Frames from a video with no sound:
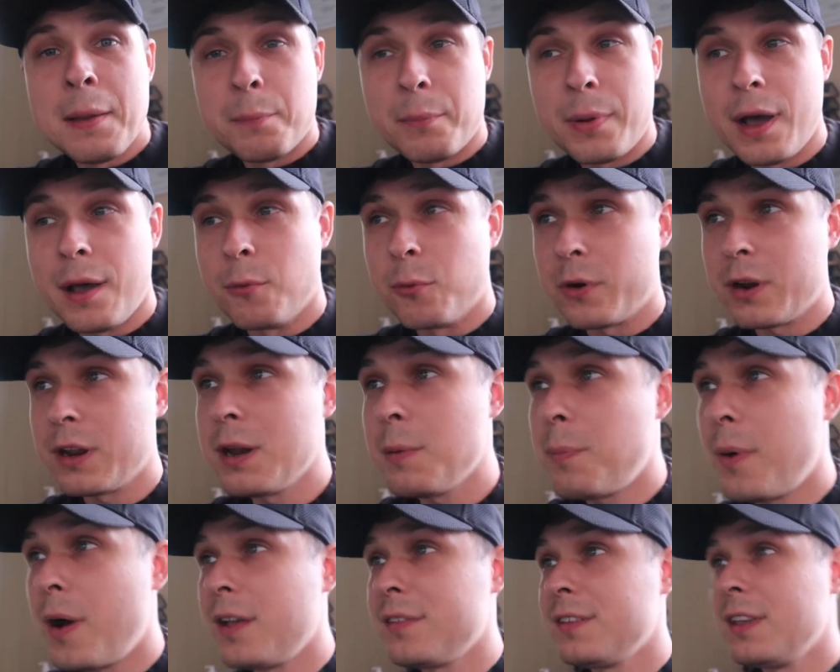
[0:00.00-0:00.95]
But we're gonna
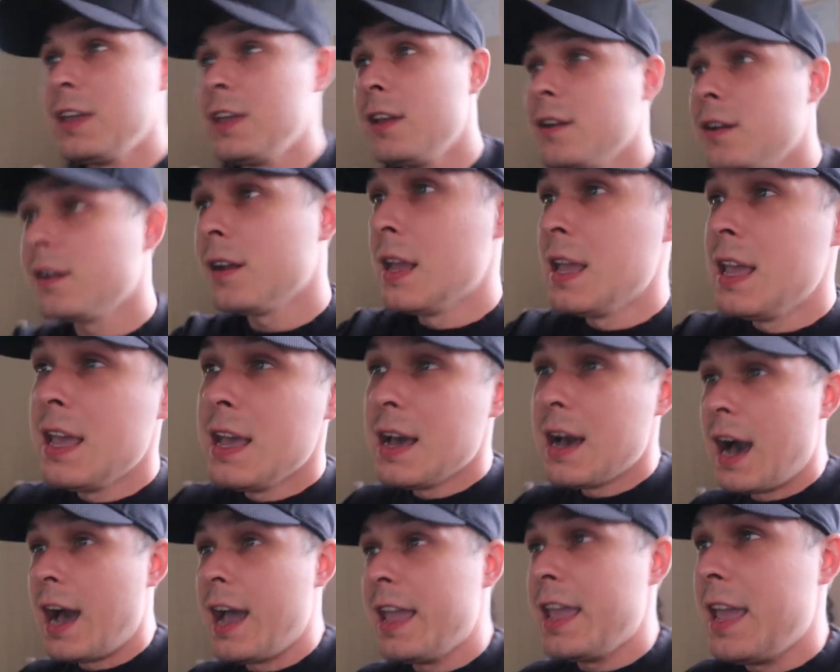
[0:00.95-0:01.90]
pause it here.
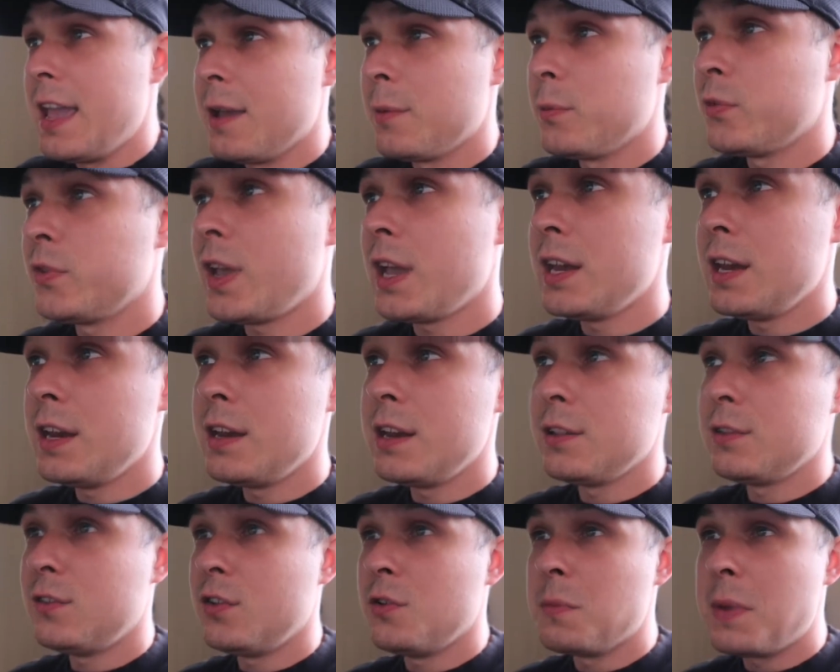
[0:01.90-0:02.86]
I am signing
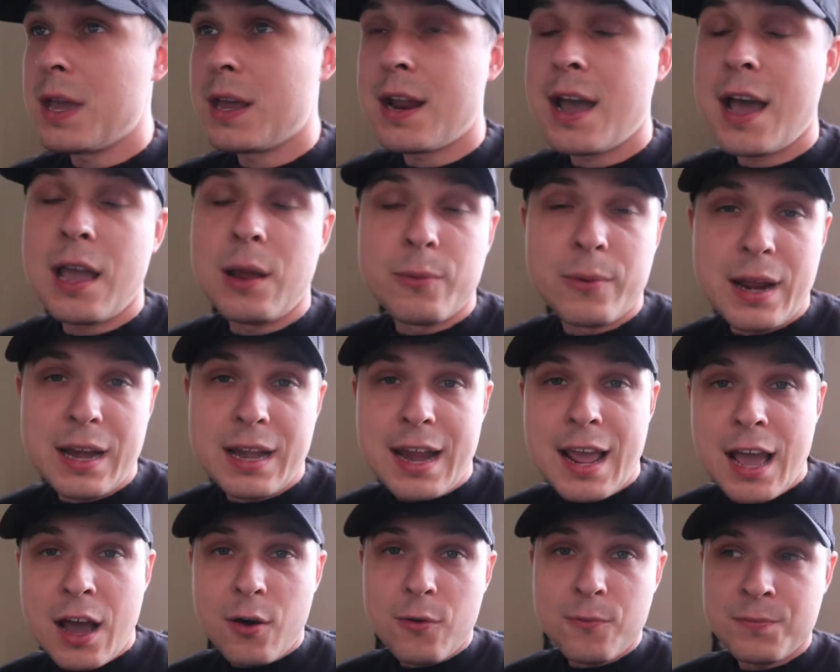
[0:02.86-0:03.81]
into Mannheim right
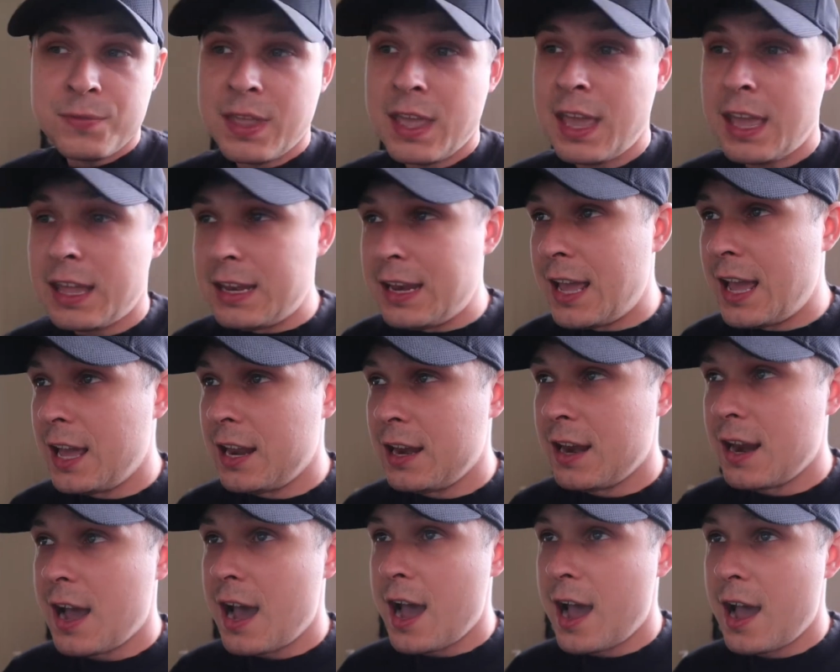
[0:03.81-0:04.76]
now, and
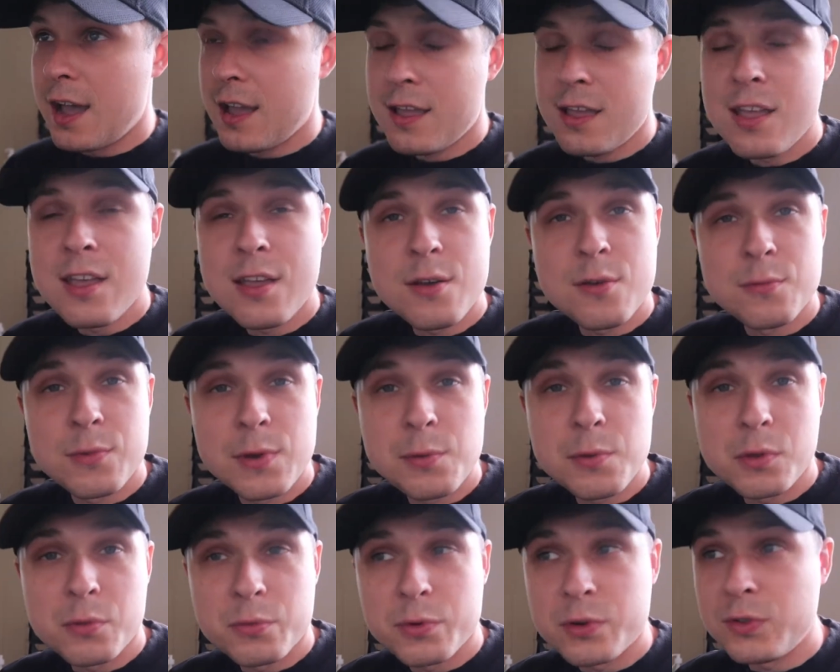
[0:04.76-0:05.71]
then we
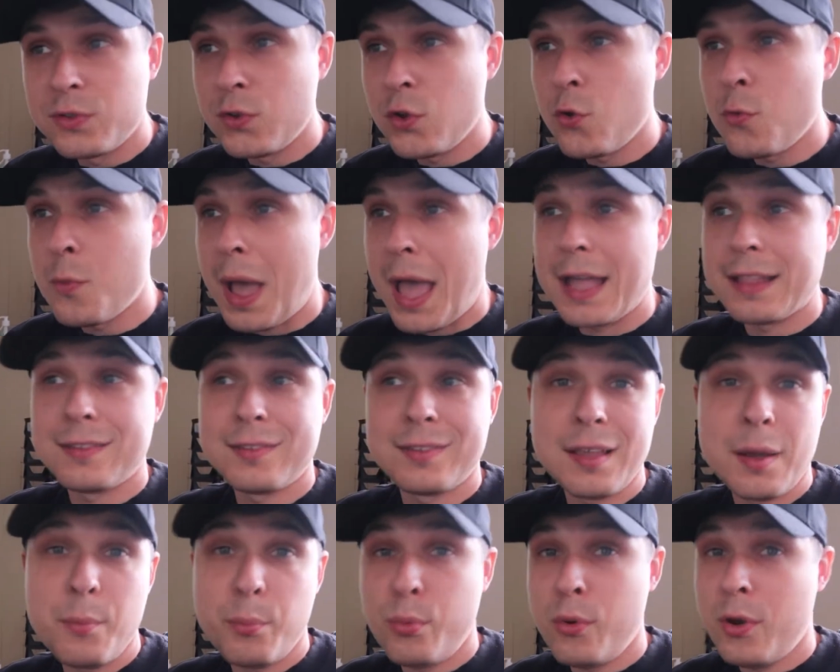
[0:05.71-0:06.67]
will resume at
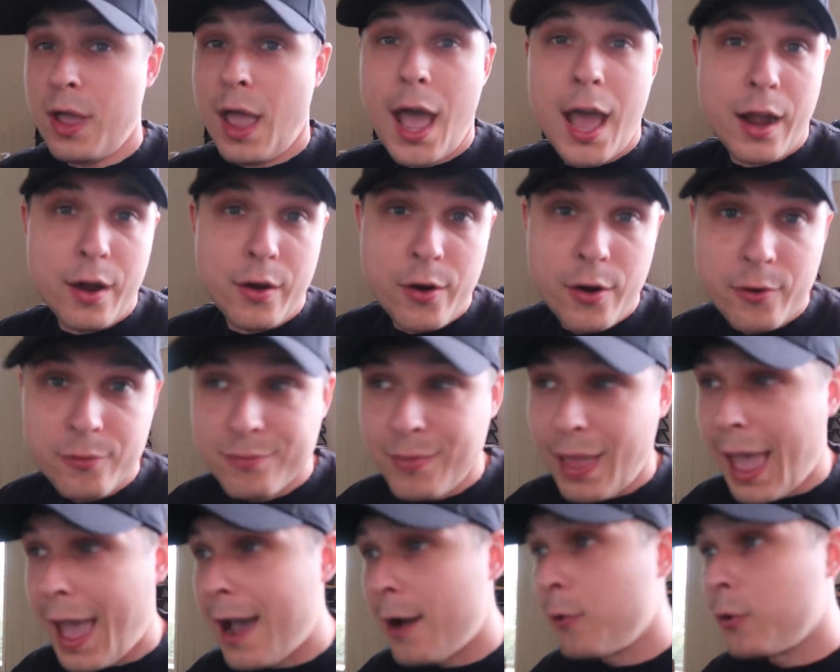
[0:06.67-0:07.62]
some point. I don't know,
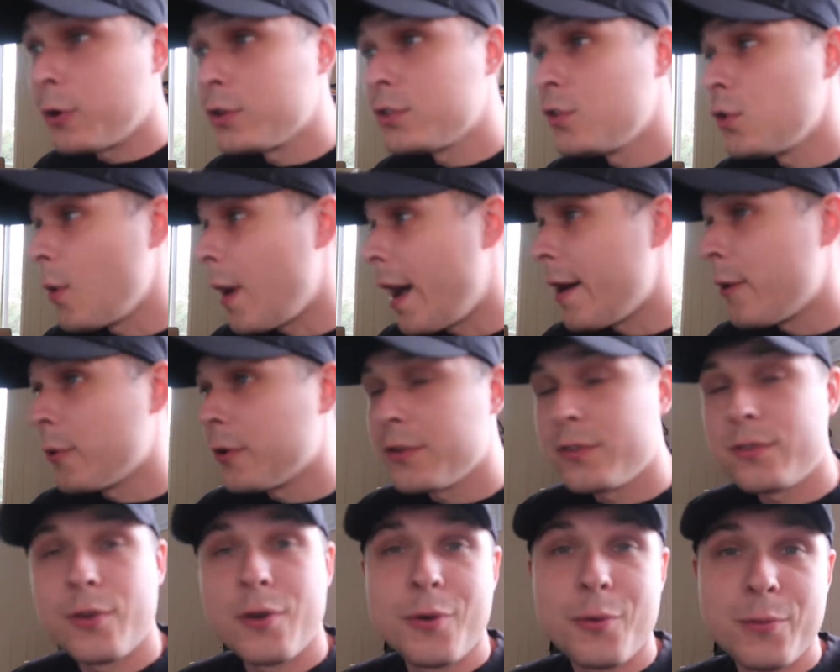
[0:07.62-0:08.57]
hour, 2
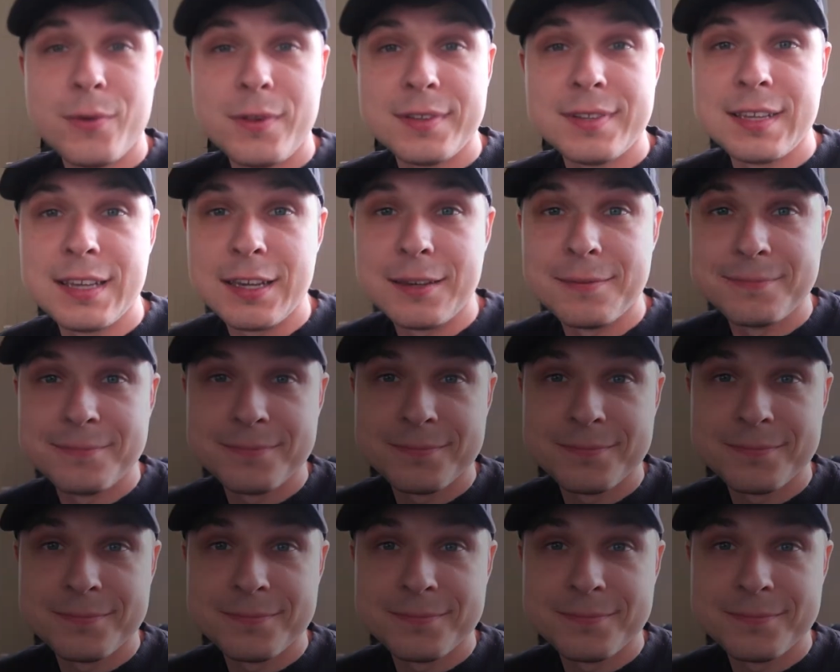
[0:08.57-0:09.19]
hours, we'll see.